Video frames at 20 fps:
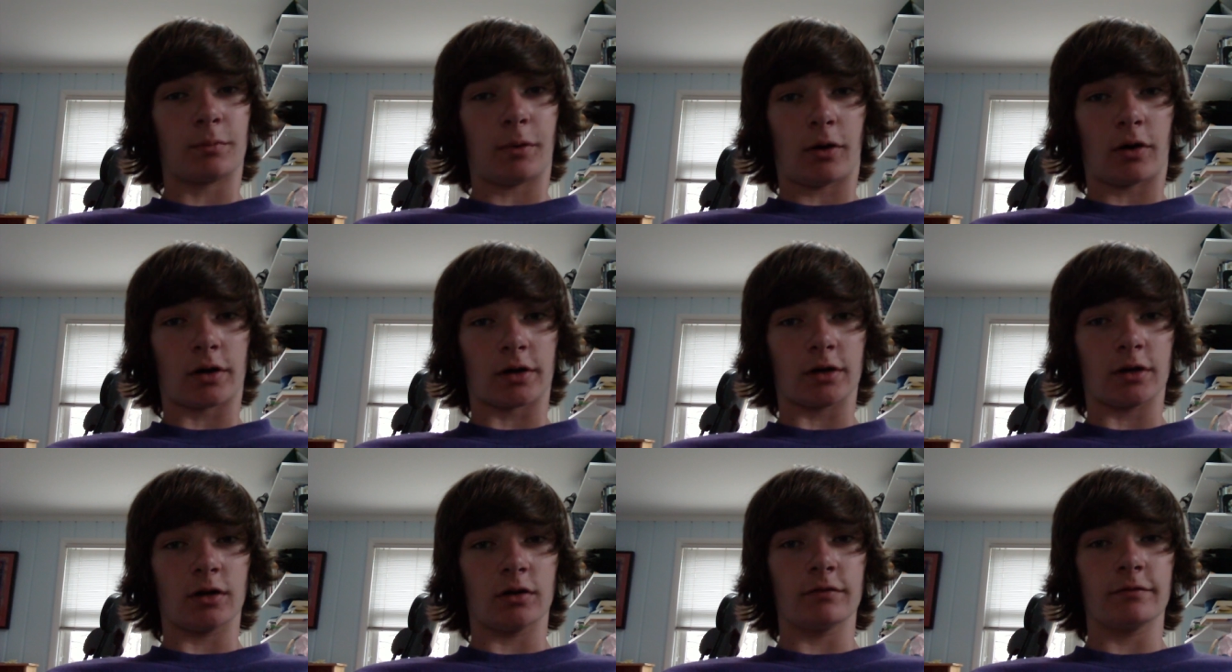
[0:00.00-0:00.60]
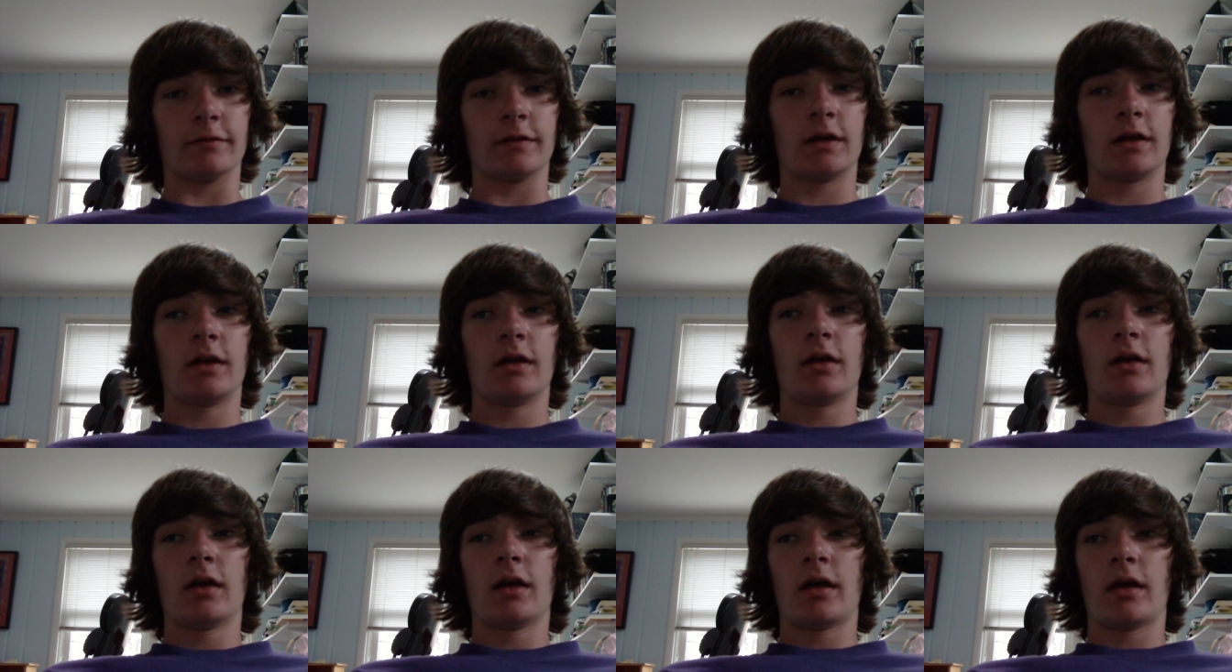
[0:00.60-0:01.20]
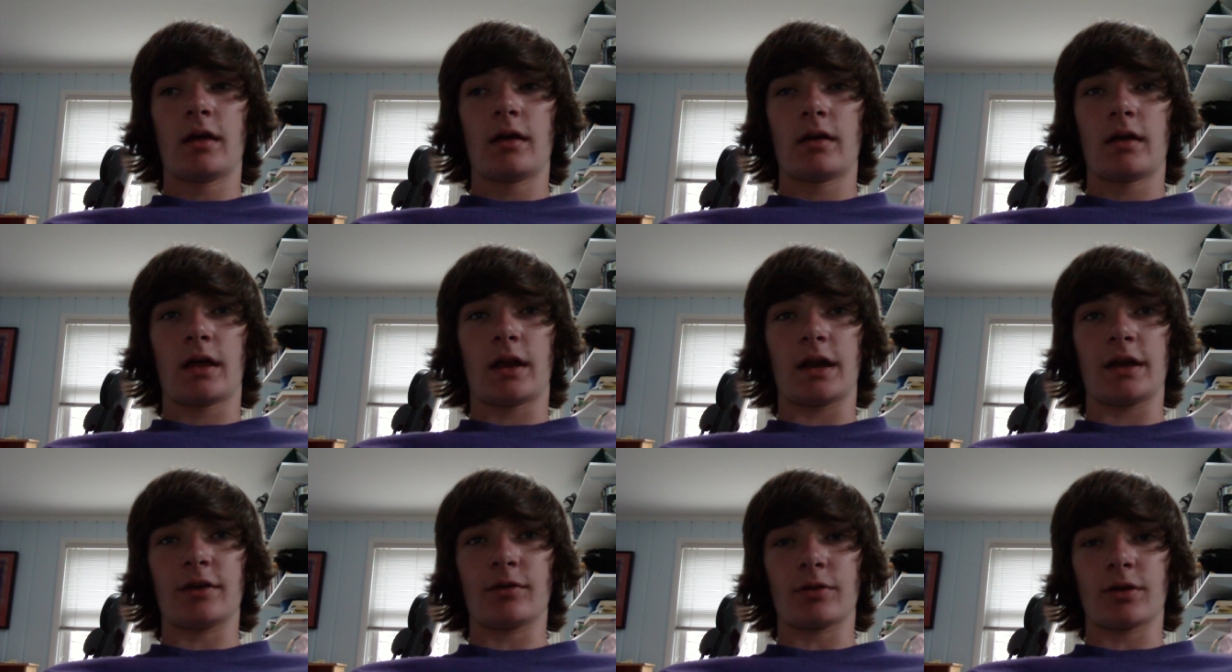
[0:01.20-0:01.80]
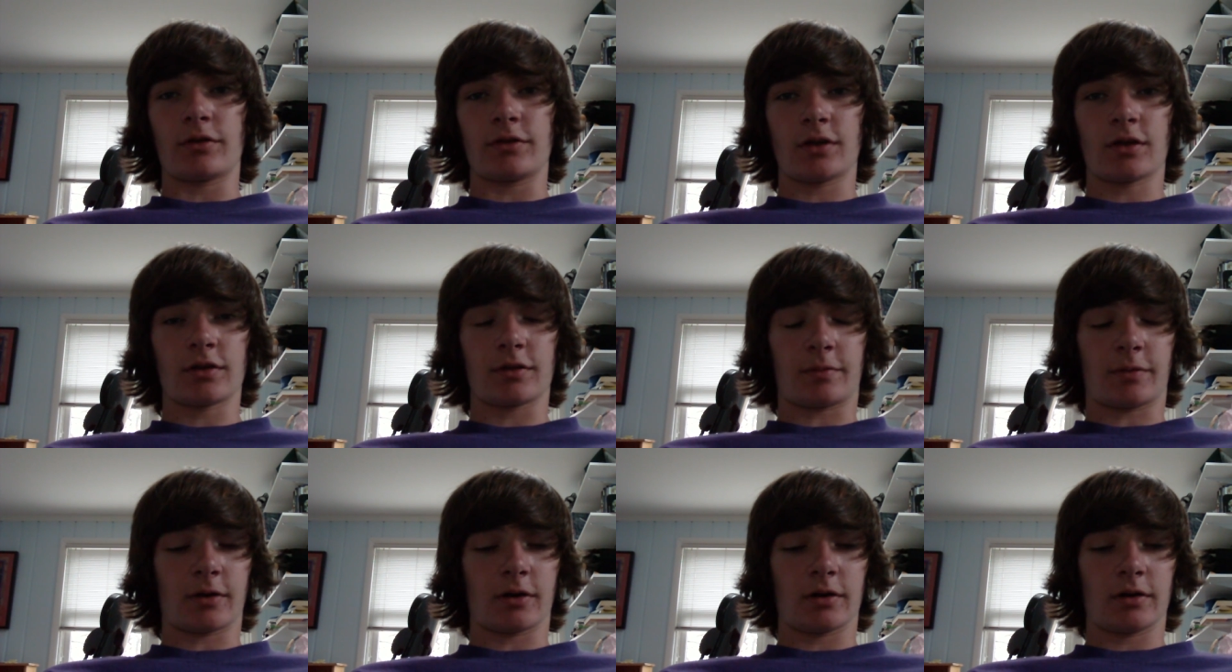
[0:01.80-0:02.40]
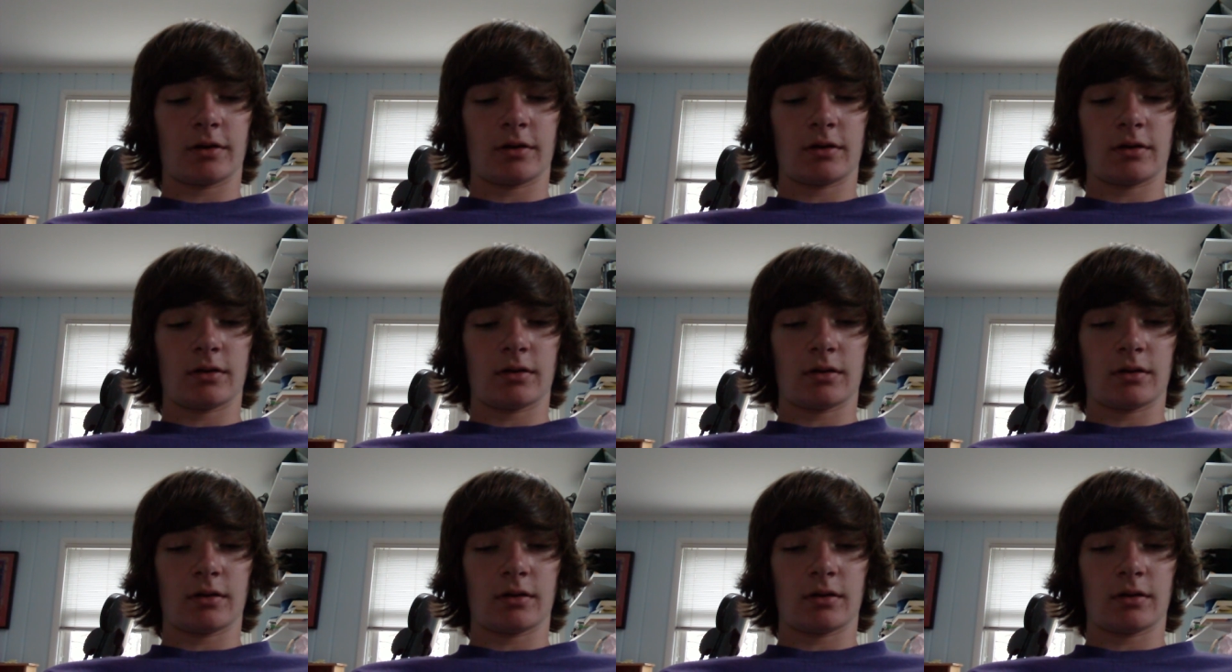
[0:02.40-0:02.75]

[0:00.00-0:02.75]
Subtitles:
part of and I don't know the other part,